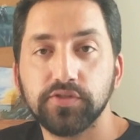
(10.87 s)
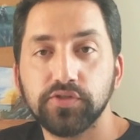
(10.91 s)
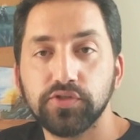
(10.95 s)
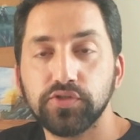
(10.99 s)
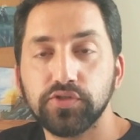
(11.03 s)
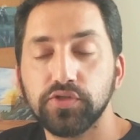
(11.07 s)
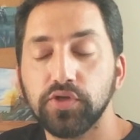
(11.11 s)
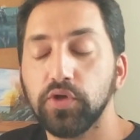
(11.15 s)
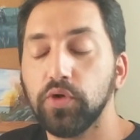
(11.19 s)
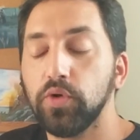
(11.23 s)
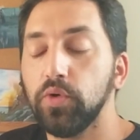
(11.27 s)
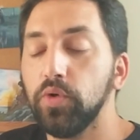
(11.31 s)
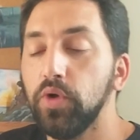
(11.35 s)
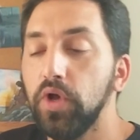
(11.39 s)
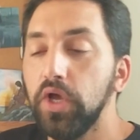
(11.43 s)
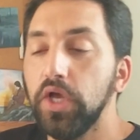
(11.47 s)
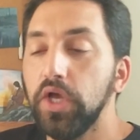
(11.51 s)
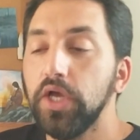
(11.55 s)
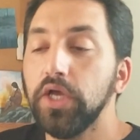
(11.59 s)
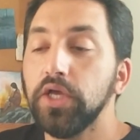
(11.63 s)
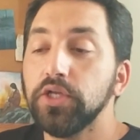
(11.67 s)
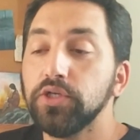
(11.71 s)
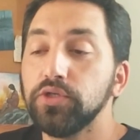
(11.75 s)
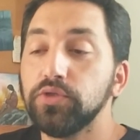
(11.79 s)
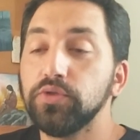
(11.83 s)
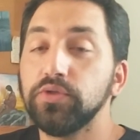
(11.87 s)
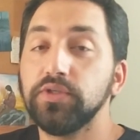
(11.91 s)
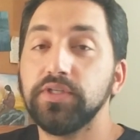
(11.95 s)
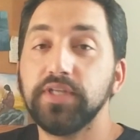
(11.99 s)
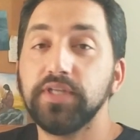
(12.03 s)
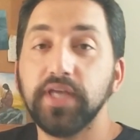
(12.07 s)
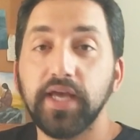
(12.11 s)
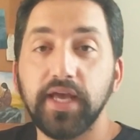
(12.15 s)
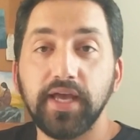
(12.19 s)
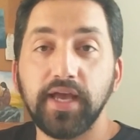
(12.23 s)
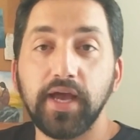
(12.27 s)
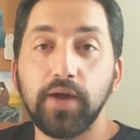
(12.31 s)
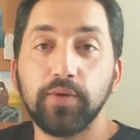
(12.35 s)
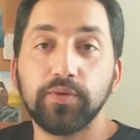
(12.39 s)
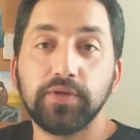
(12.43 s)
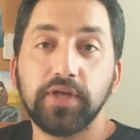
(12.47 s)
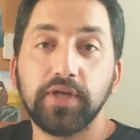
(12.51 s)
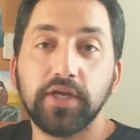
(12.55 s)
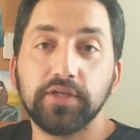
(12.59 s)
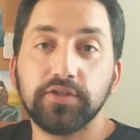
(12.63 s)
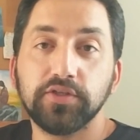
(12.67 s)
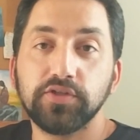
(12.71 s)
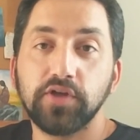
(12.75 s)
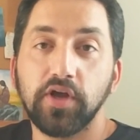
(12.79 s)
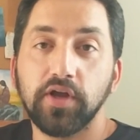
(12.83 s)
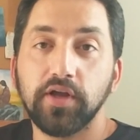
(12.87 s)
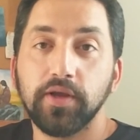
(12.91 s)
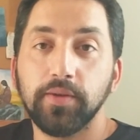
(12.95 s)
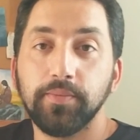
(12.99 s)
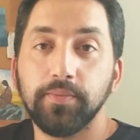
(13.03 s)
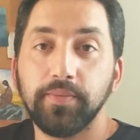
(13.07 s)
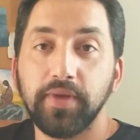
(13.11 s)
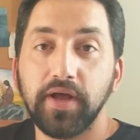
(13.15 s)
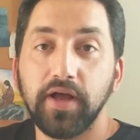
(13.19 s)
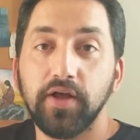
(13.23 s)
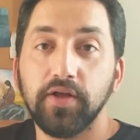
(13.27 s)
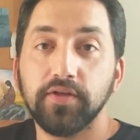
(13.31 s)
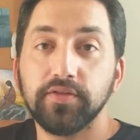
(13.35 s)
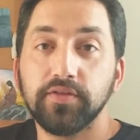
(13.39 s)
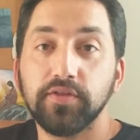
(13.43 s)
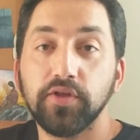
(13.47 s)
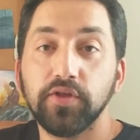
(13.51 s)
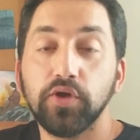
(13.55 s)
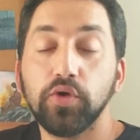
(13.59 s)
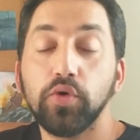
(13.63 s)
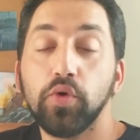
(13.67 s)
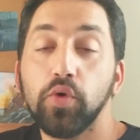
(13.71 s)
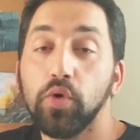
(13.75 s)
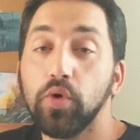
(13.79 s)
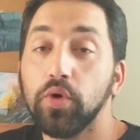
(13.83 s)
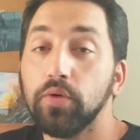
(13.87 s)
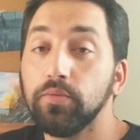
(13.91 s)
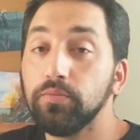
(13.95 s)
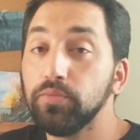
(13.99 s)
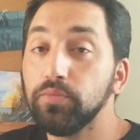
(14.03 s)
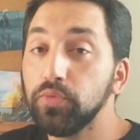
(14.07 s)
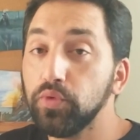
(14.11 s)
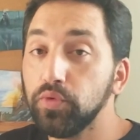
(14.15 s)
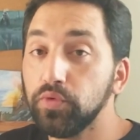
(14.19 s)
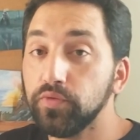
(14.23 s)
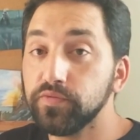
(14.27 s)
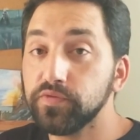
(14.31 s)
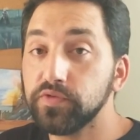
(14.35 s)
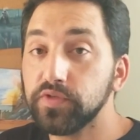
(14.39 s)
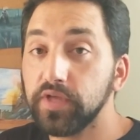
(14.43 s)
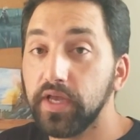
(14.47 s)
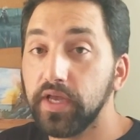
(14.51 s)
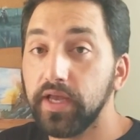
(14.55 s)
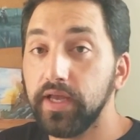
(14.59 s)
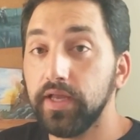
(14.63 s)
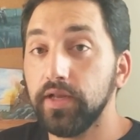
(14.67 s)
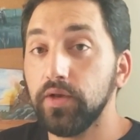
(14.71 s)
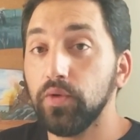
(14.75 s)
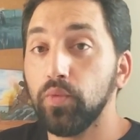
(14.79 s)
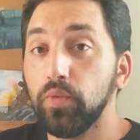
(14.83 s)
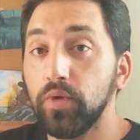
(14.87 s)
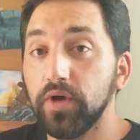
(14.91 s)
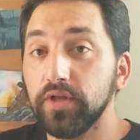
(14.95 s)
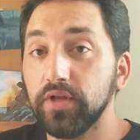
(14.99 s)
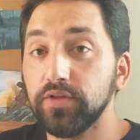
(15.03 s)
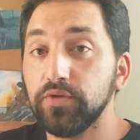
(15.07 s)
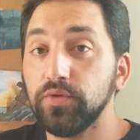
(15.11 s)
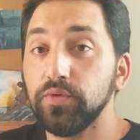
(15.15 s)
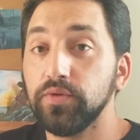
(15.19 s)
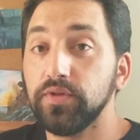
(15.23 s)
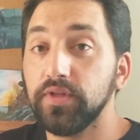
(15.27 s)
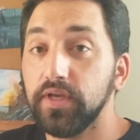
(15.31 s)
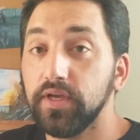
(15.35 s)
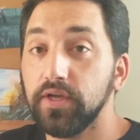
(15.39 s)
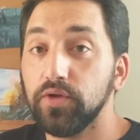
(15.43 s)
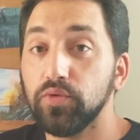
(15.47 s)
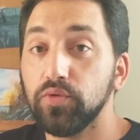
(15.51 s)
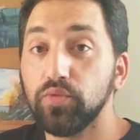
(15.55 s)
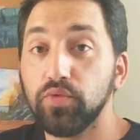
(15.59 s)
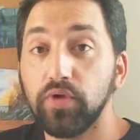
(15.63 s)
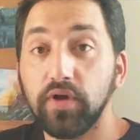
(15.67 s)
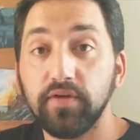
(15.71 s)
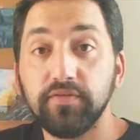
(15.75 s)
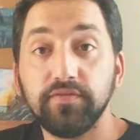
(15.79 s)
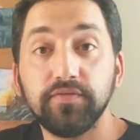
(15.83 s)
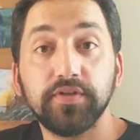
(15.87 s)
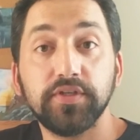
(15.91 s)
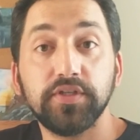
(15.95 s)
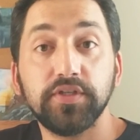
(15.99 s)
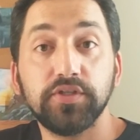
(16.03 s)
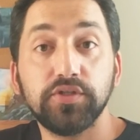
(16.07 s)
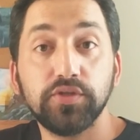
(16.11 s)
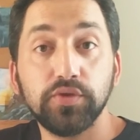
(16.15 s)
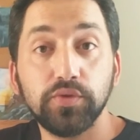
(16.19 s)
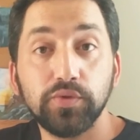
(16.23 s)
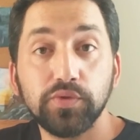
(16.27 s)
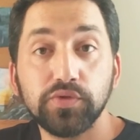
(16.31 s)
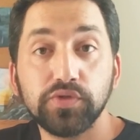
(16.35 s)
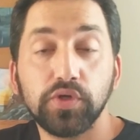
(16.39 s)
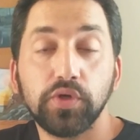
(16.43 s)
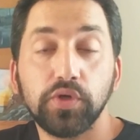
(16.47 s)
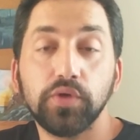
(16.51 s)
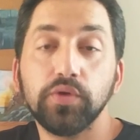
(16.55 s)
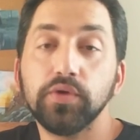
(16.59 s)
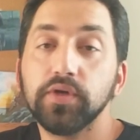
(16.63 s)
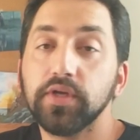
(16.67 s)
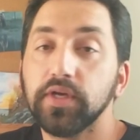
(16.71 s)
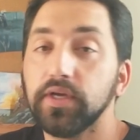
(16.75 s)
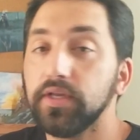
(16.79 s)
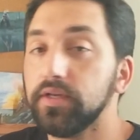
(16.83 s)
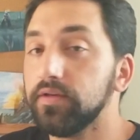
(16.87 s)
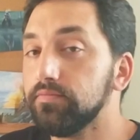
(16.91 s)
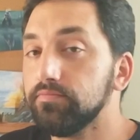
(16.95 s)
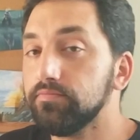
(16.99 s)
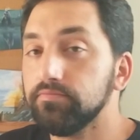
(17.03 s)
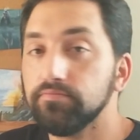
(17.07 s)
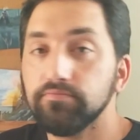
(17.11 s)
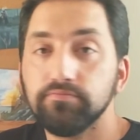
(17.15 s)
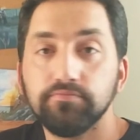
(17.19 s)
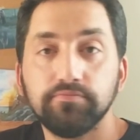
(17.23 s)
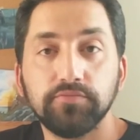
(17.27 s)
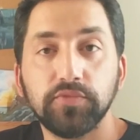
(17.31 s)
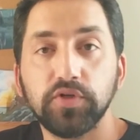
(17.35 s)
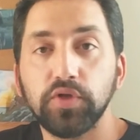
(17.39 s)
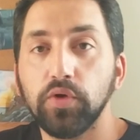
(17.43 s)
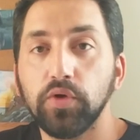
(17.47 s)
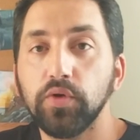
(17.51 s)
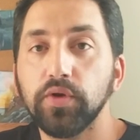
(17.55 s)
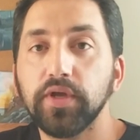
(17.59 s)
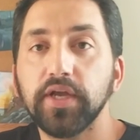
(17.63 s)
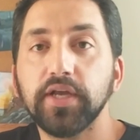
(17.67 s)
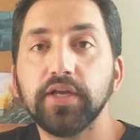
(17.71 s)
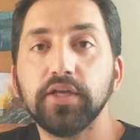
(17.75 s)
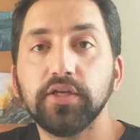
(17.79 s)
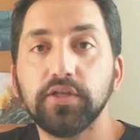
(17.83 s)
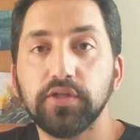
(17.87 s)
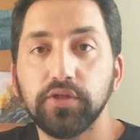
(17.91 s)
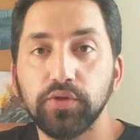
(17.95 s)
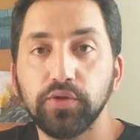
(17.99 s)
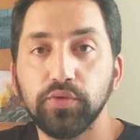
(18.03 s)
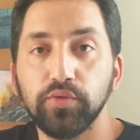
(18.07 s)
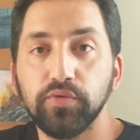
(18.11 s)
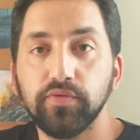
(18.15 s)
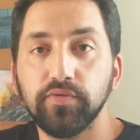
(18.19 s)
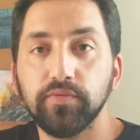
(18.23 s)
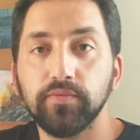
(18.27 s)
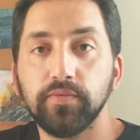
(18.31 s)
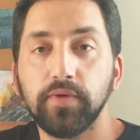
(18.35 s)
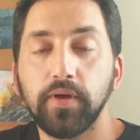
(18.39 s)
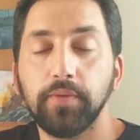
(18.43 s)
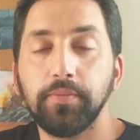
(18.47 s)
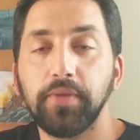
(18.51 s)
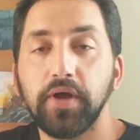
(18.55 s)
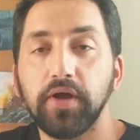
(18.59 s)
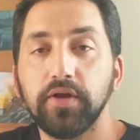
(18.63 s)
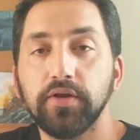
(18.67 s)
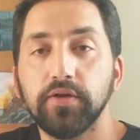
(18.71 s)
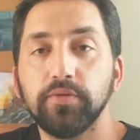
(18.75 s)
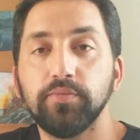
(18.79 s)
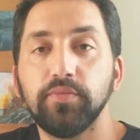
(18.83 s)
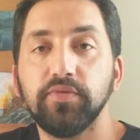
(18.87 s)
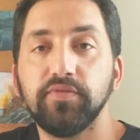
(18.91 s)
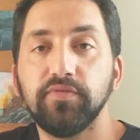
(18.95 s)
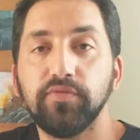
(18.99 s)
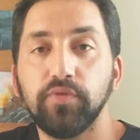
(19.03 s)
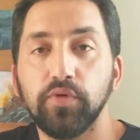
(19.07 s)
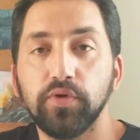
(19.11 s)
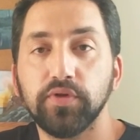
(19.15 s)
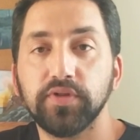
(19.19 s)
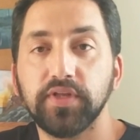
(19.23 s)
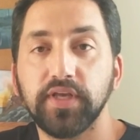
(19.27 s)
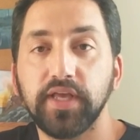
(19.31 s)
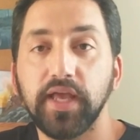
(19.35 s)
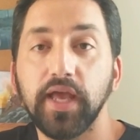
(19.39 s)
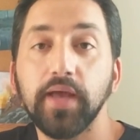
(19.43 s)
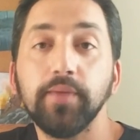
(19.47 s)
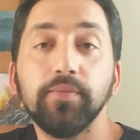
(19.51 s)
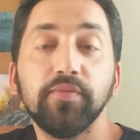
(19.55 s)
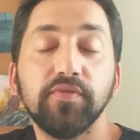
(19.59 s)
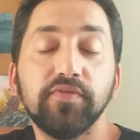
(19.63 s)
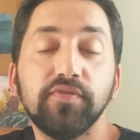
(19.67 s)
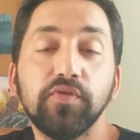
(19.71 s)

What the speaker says: So today I would like to talk about the core moves and what do they roughly do, so you can get a clue about it before the game.